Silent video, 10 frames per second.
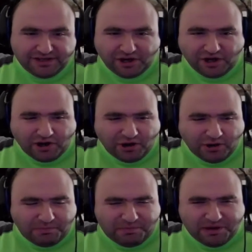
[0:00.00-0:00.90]

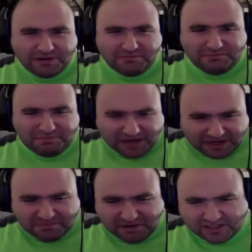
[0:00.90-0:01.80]
Yo, big
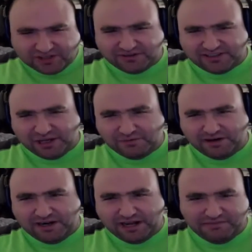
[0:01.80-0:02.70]
bitch yourself
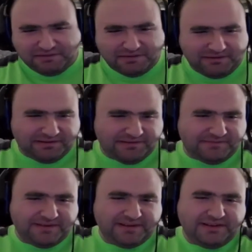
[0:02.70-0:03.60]
right now, big
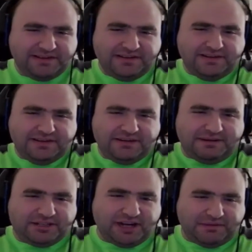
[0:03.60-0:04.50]
mom. Come
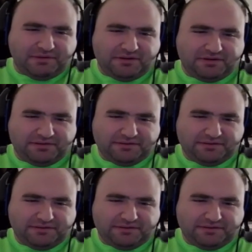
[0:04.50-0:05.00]
on, Chopper.